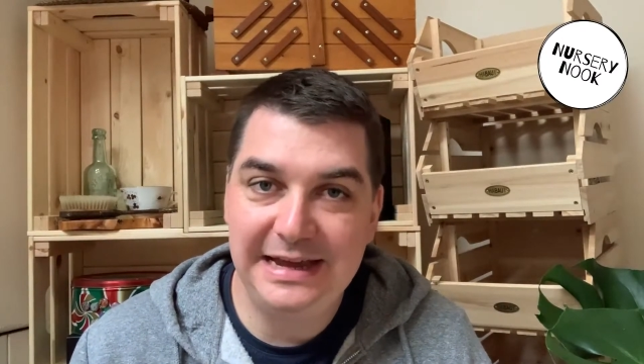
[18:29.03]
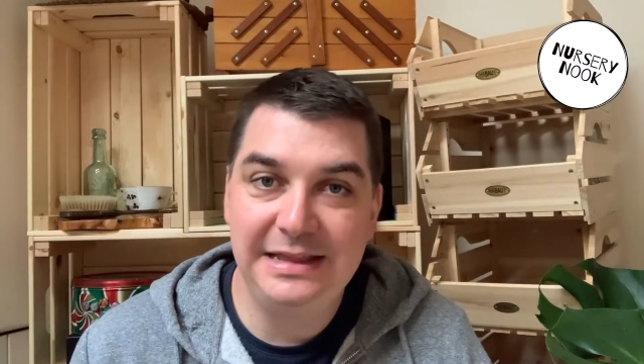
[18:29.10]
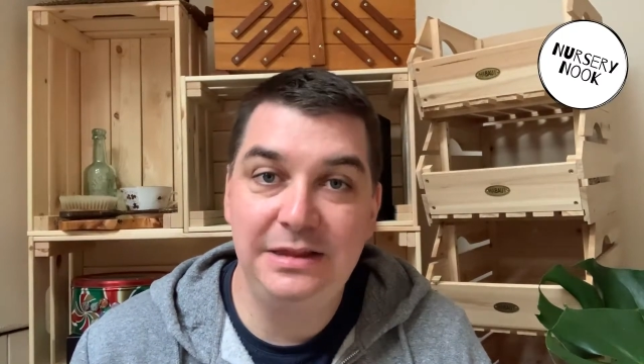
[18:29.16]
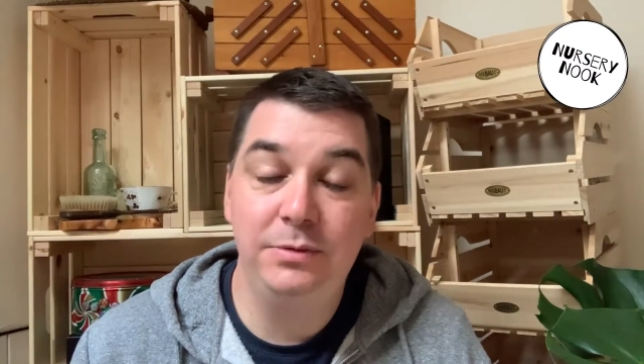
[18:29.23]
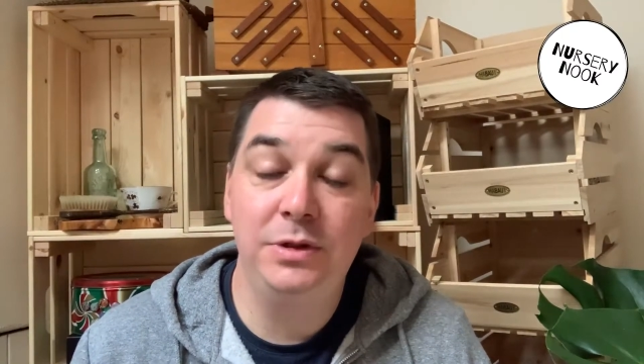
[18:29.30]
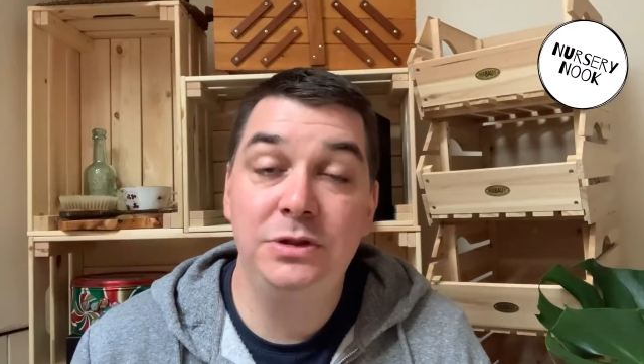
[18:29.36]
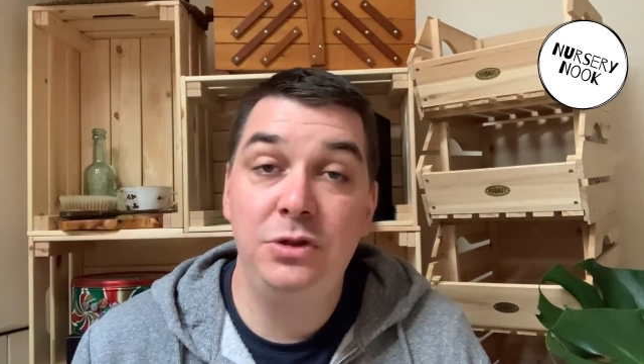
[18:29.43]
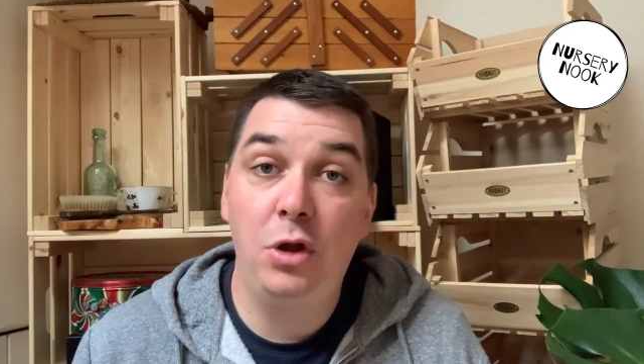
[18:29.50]
and they
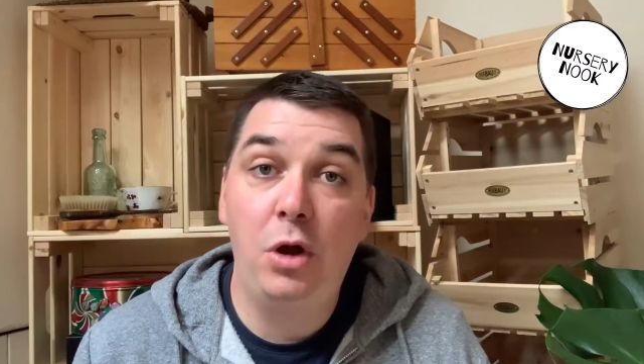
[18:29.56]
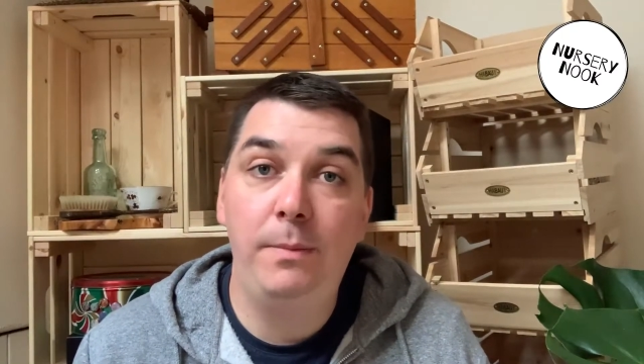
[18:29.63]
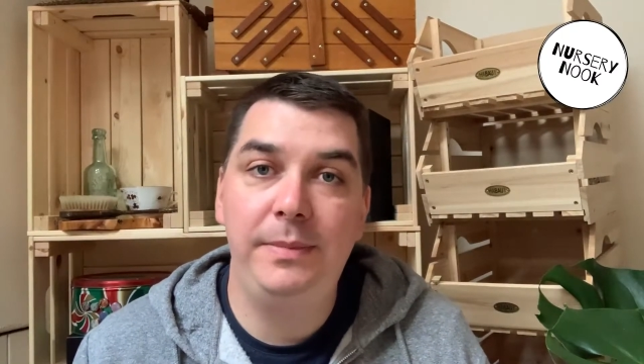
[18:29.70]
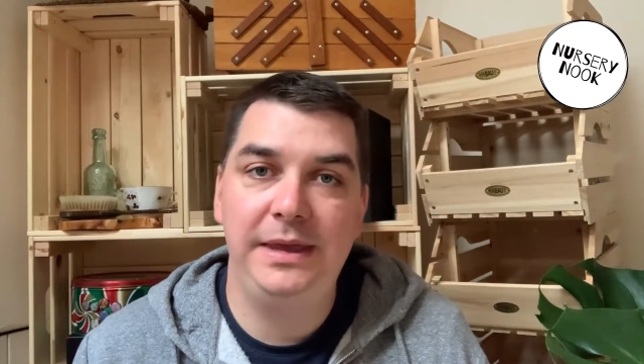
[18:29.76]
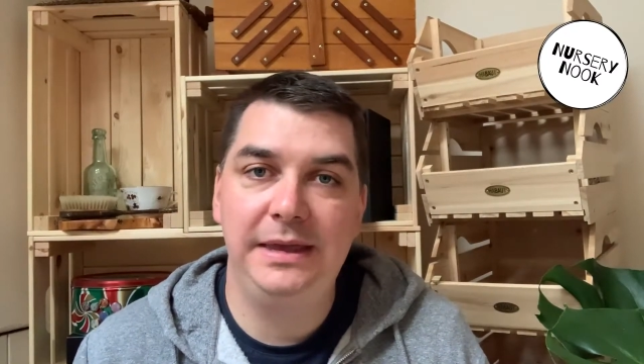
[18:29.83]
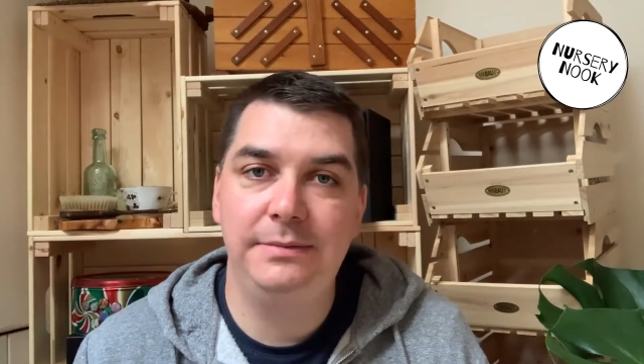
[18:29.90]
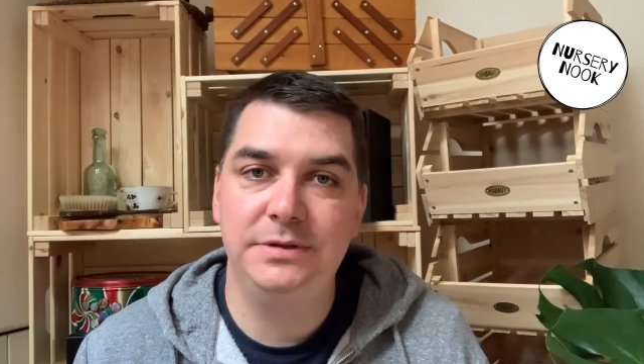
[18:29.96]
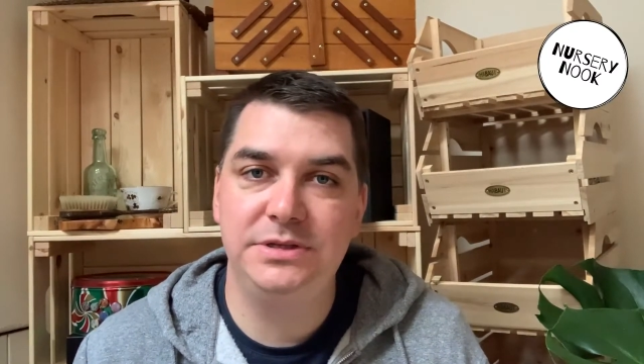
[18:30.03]
will not
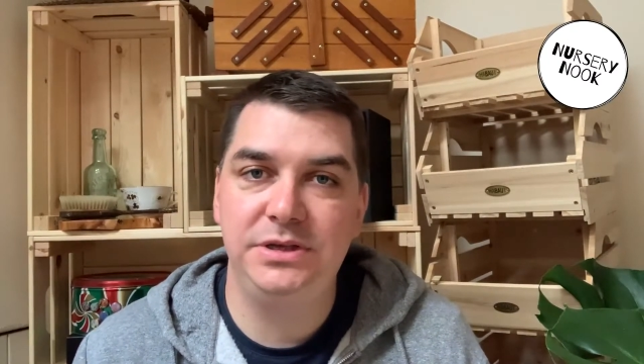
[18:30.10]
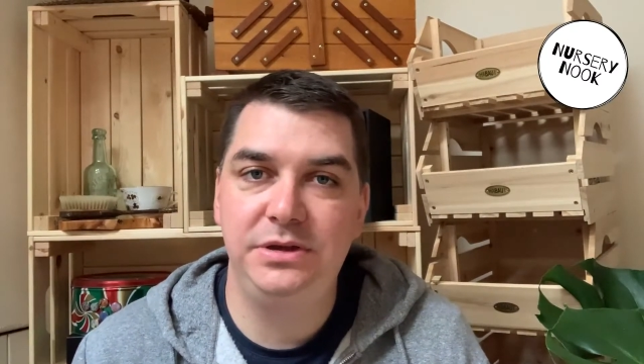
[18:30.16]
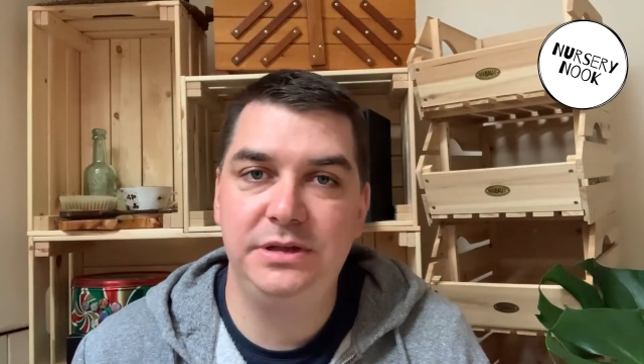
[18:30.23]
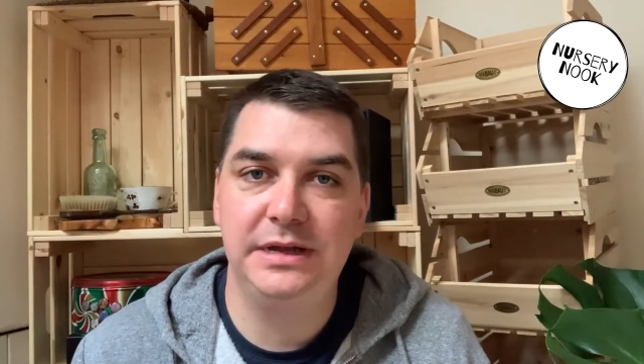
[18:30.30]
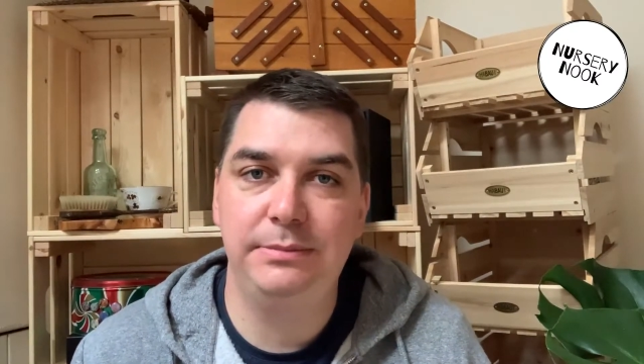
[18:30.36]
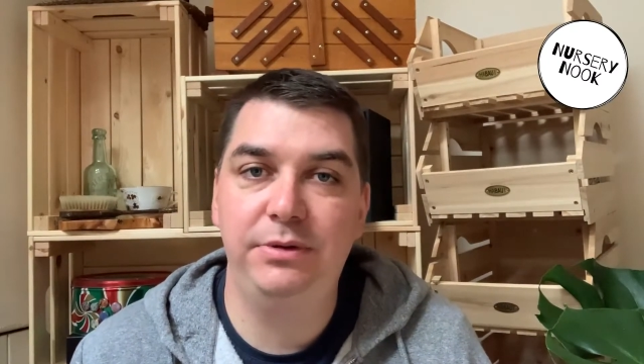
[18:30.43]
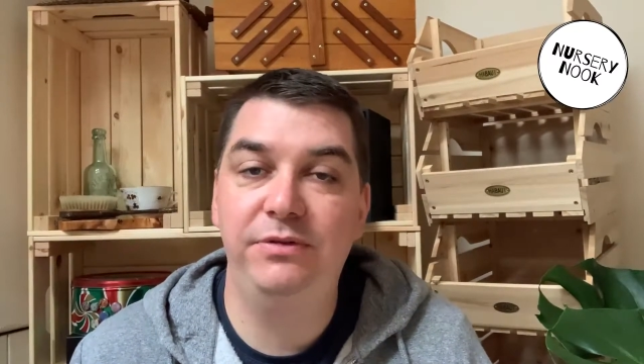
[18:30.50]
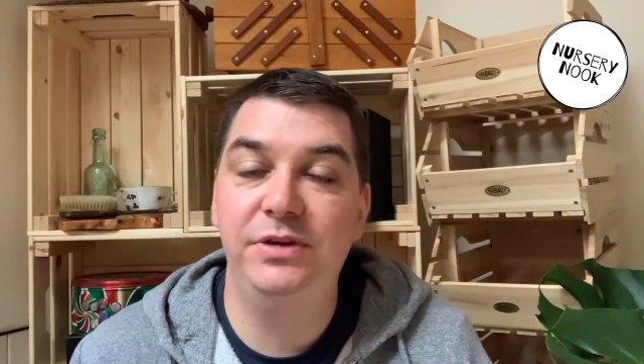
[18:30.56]
be able to use
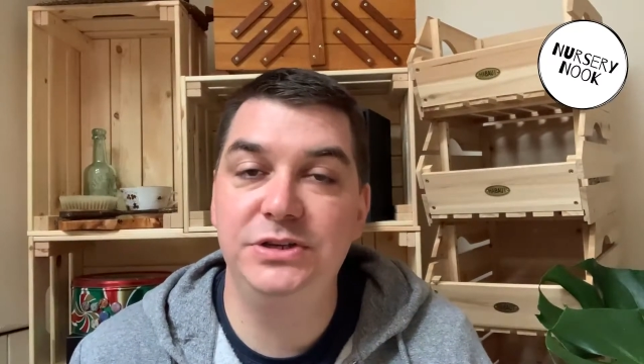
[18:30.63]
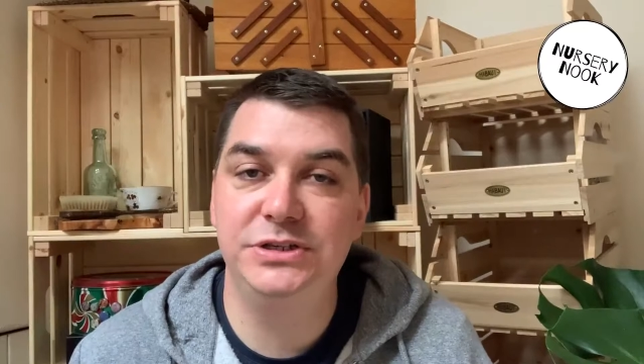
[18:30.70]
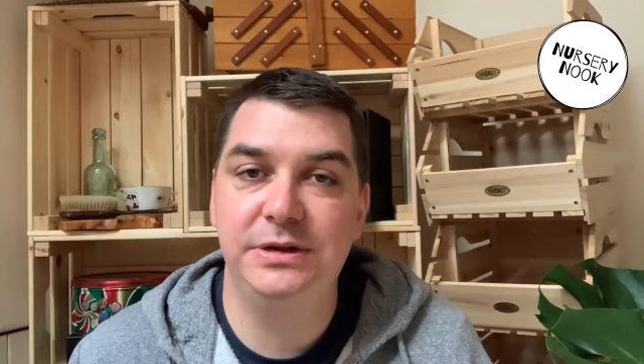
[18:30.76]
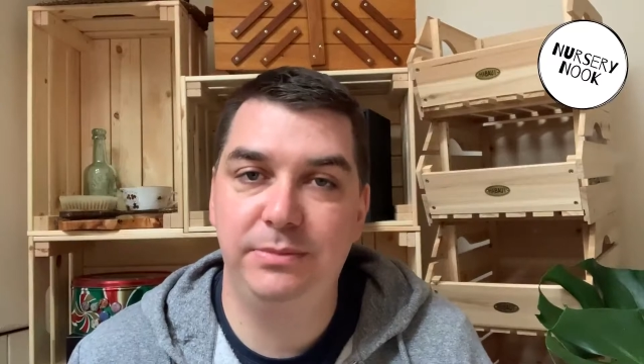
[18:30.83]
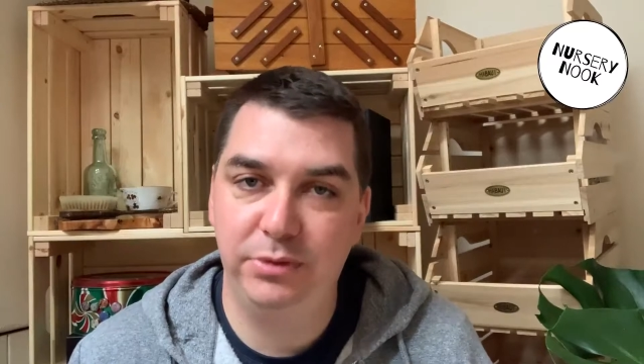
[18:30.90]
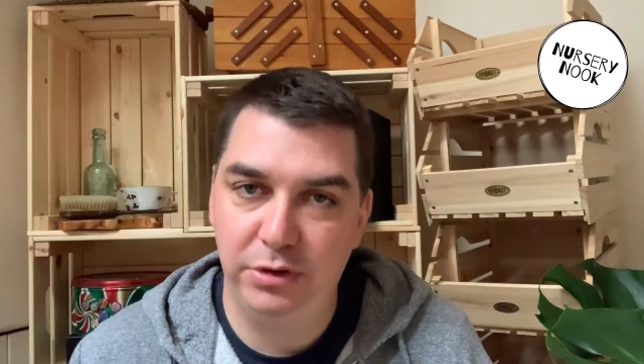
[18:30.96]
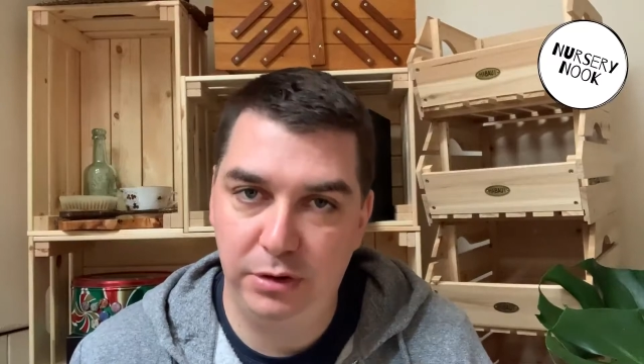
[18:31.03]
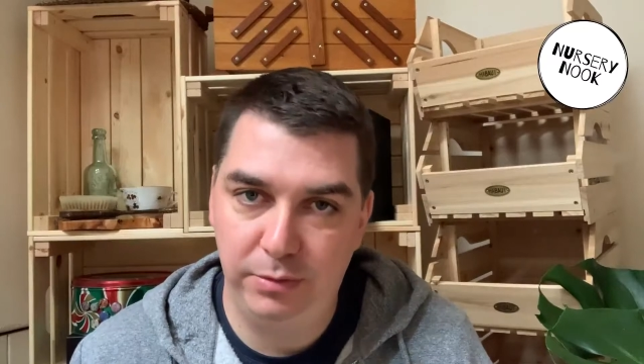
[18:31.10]
that provision
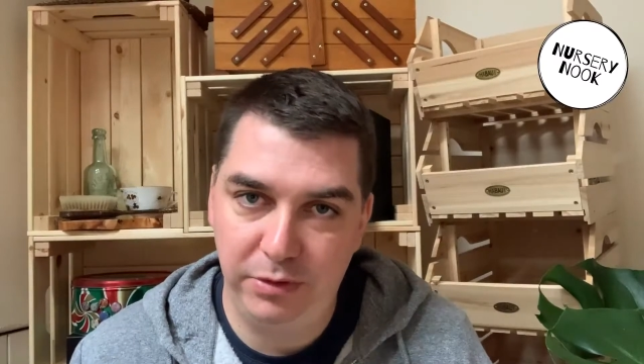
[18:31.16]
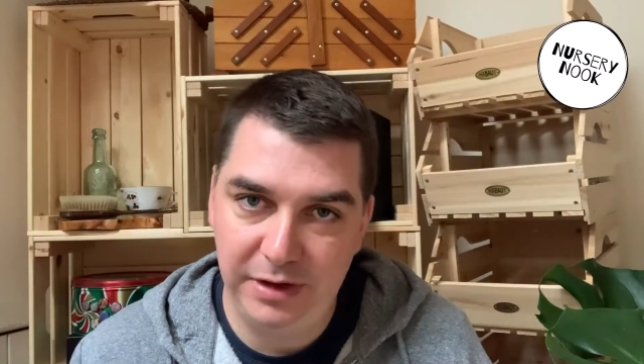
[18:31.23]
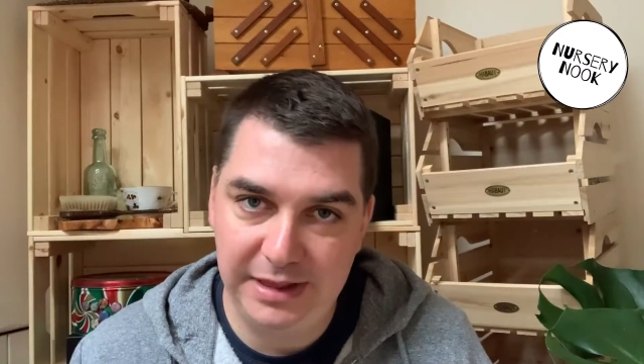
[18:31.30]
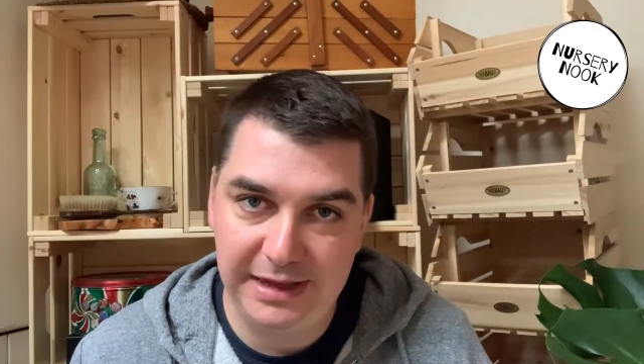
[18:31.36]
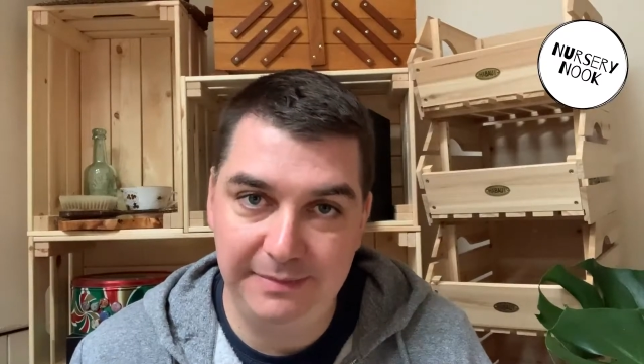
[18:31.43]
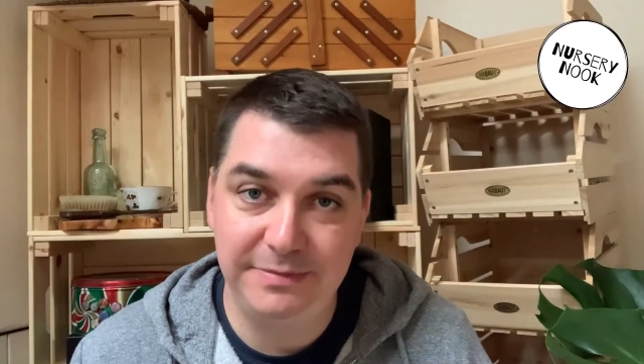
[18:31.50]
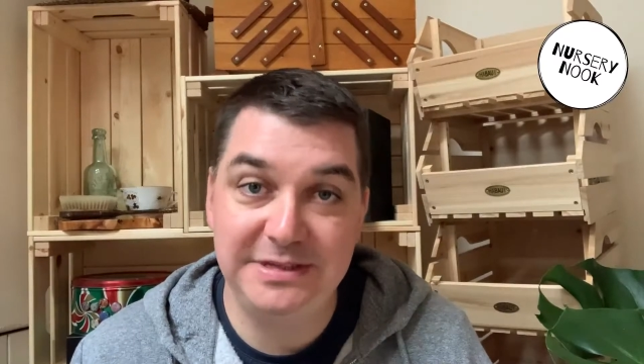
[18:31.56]
appropriately.